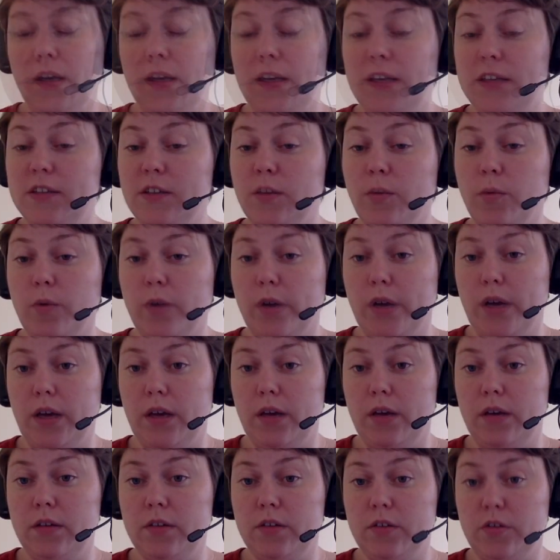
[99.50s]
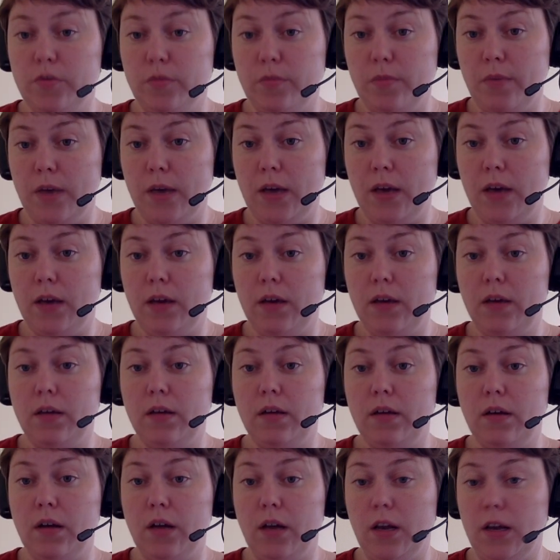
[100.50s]
An easy way to
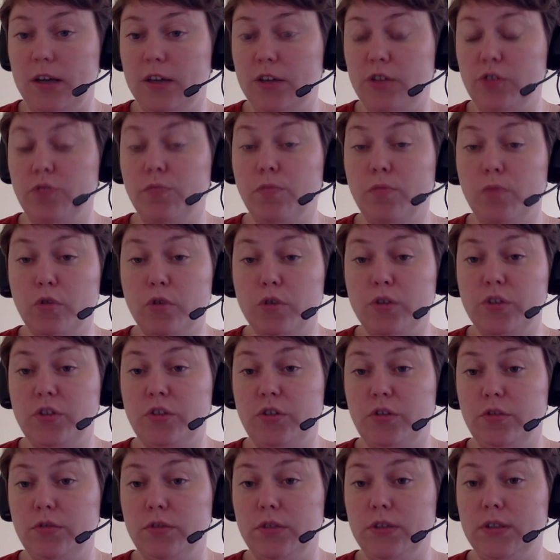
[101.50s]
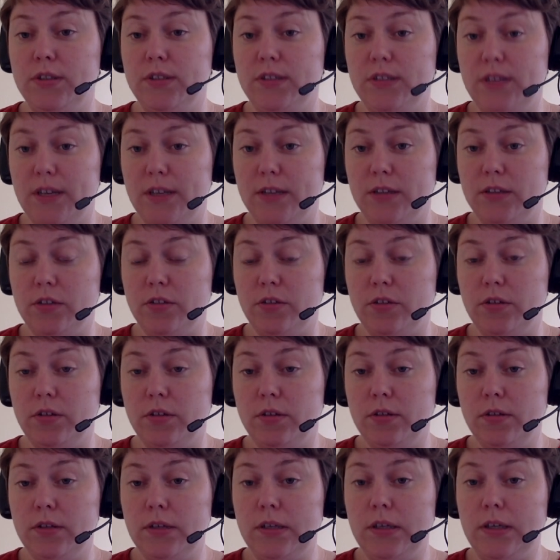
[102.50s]
make a lecture more
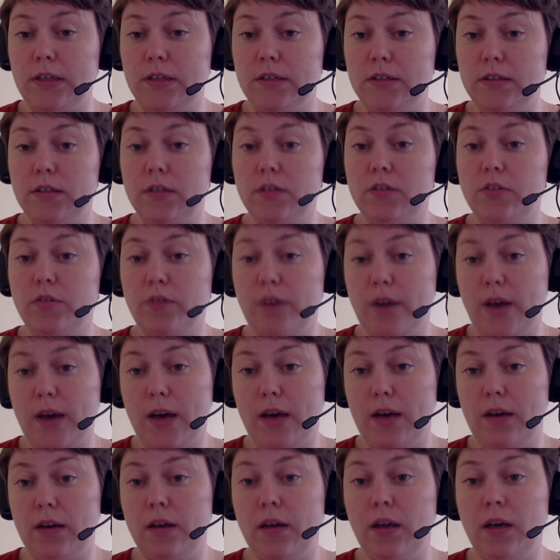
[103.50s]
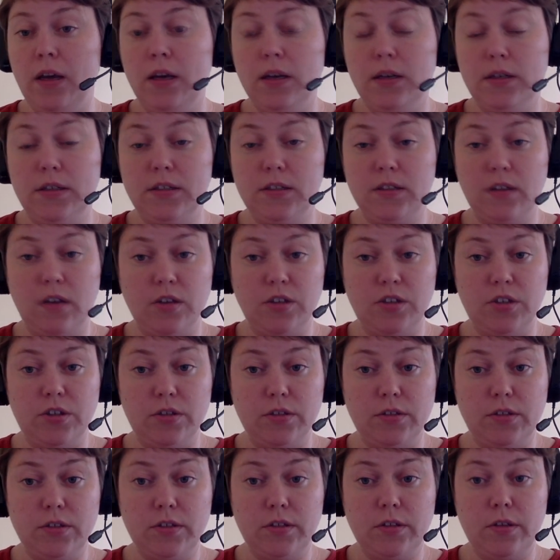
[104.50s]
student-centered is to add
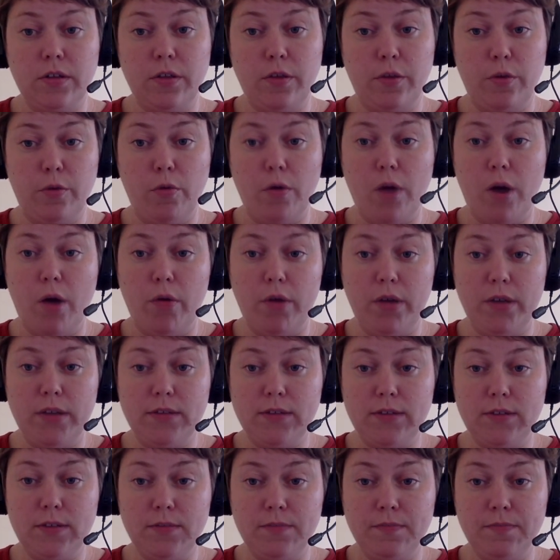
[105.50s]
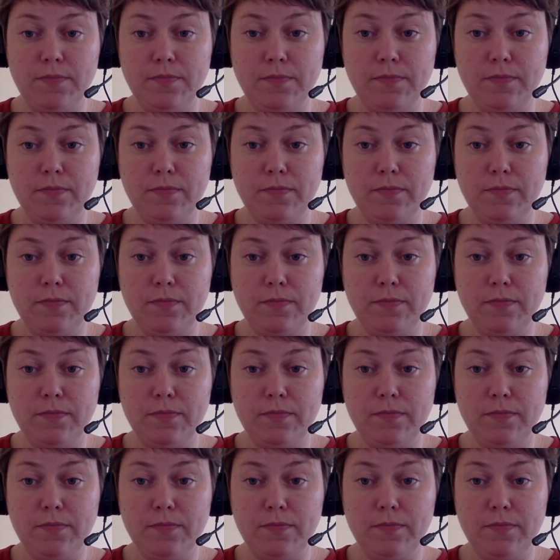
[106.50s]
discussions throughout it.